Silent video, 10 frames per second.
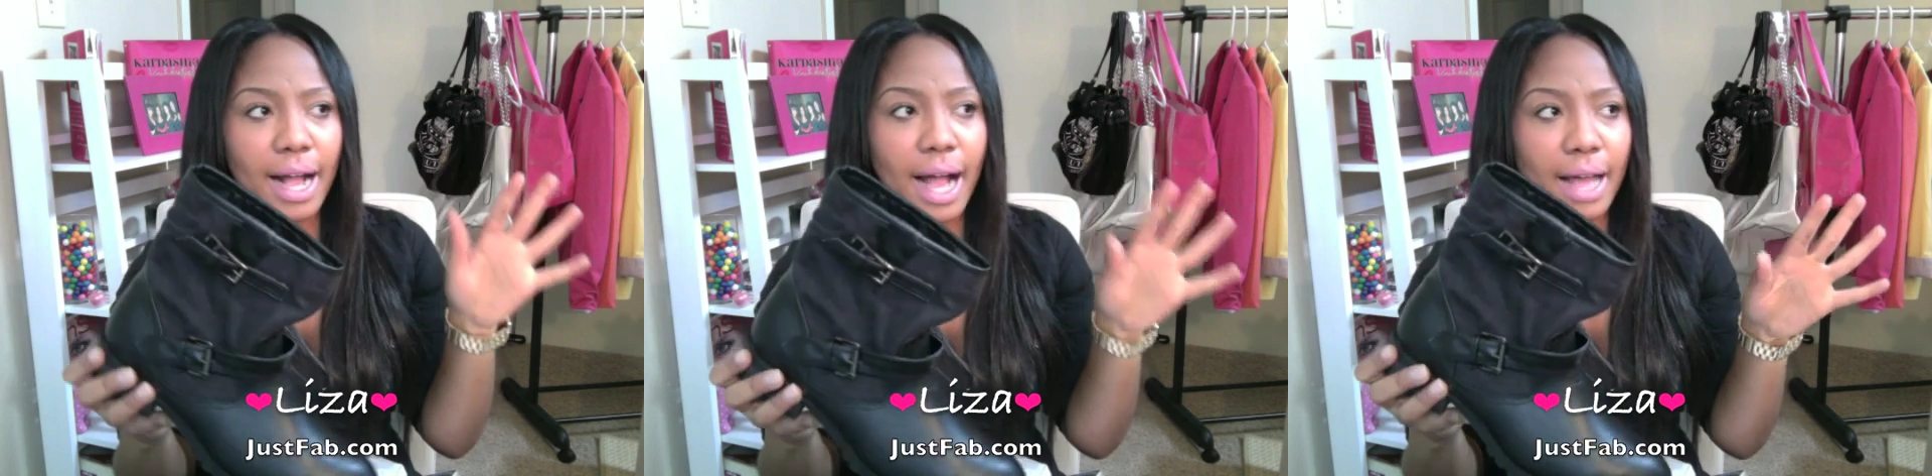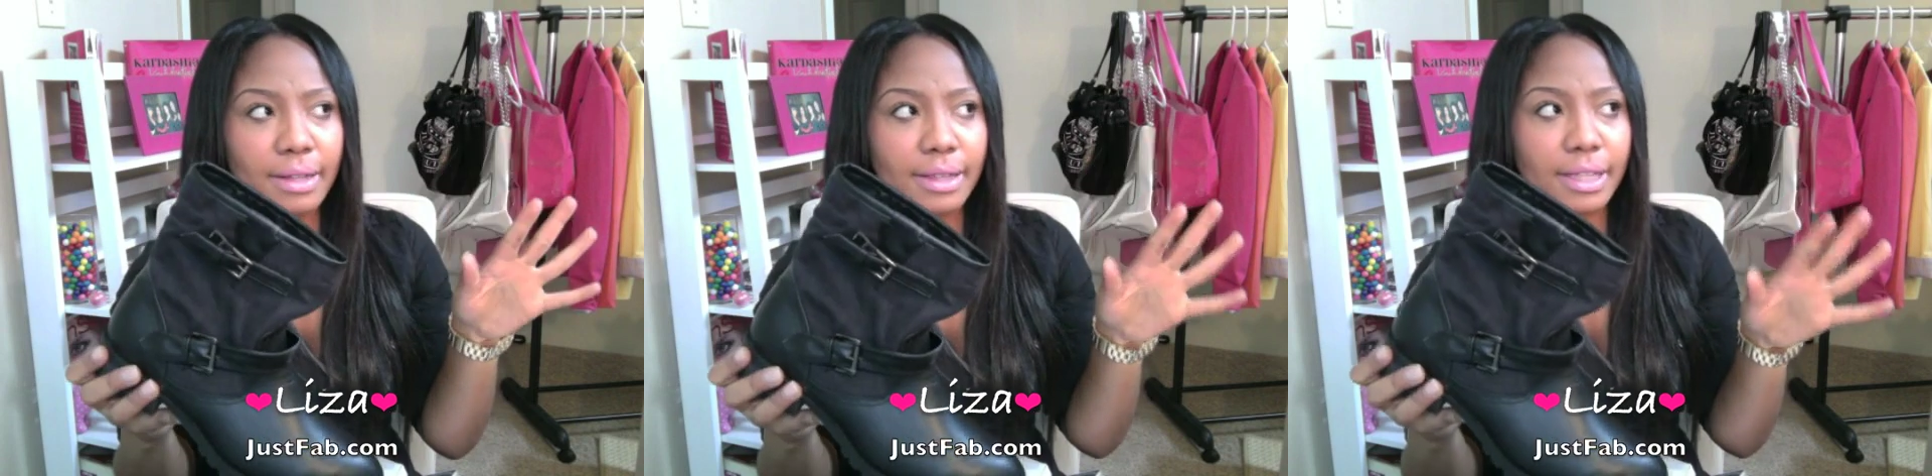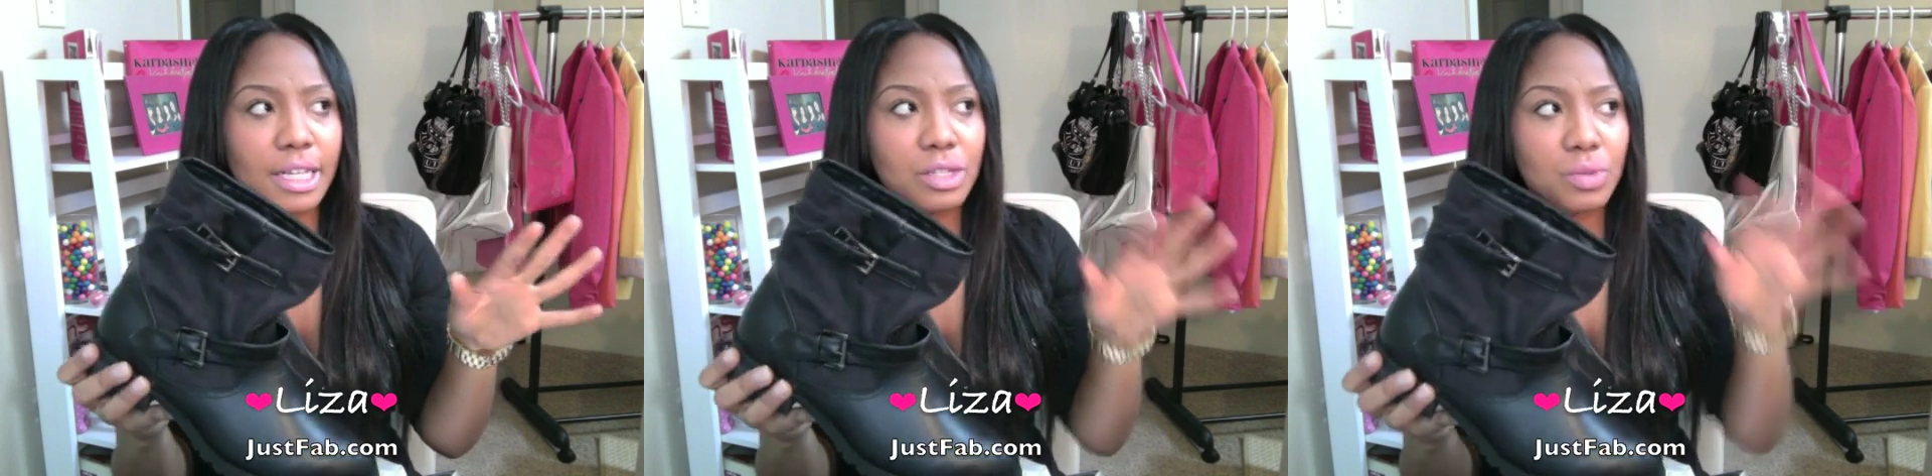got,
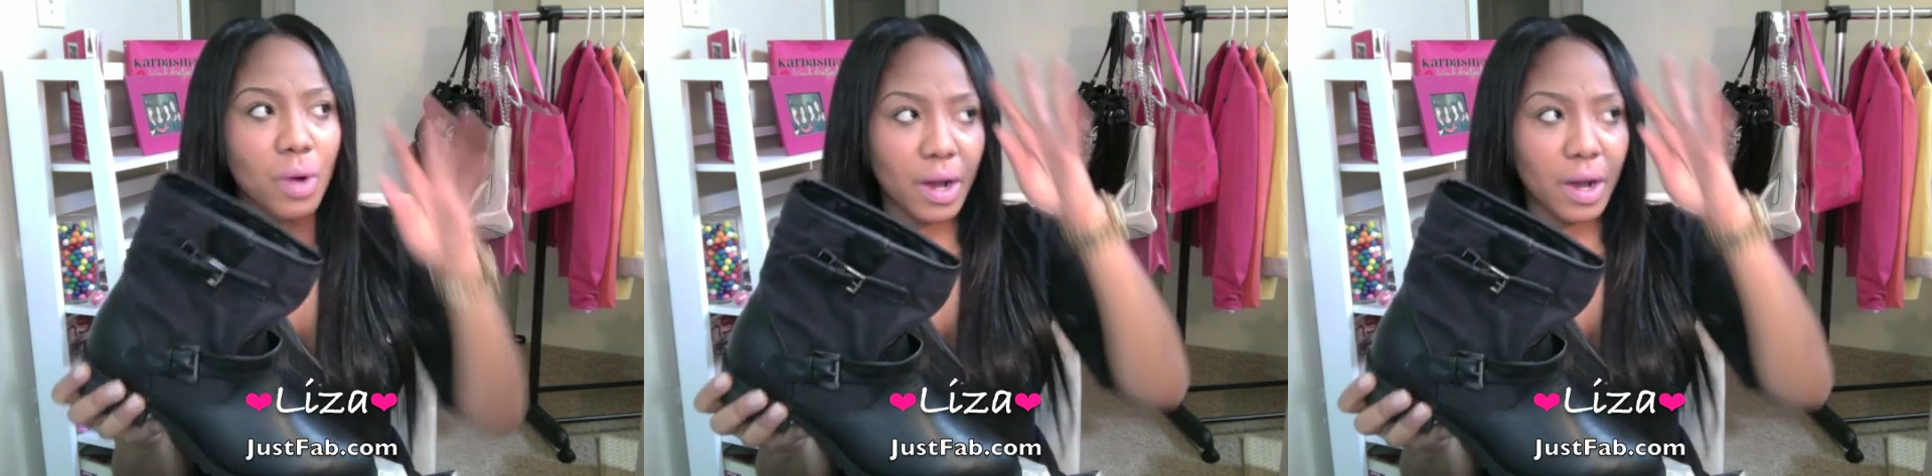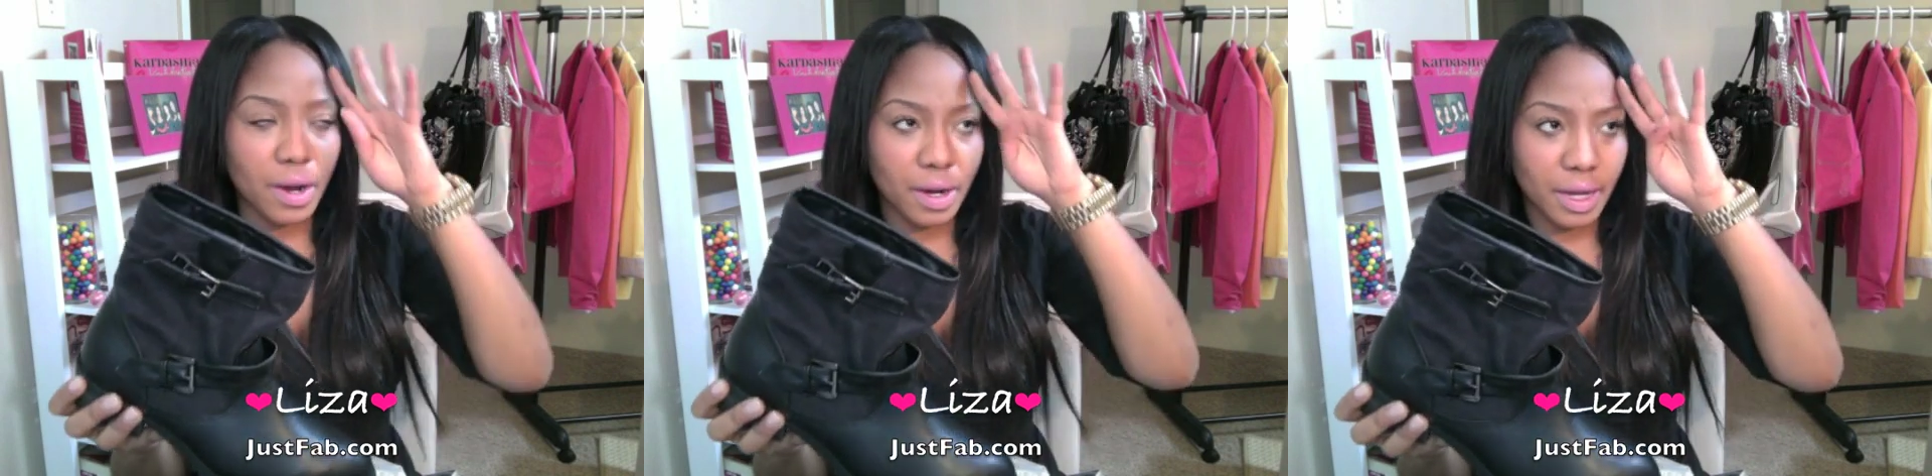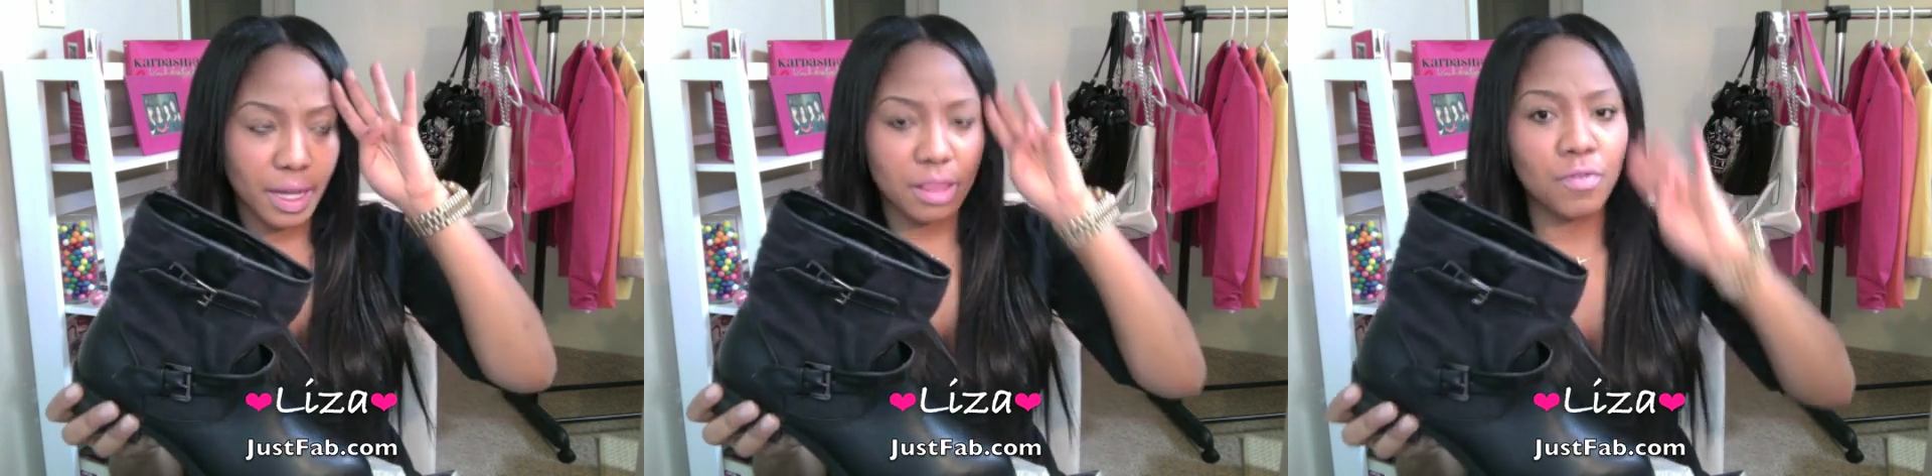these were
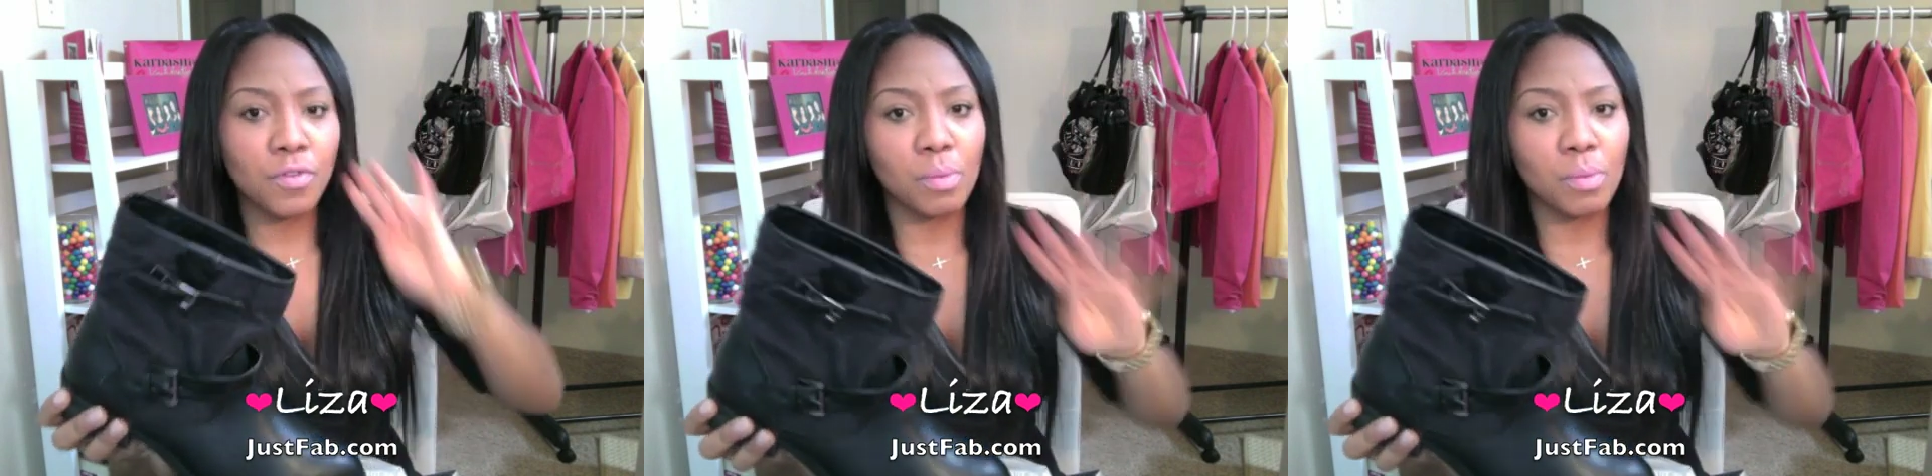at the full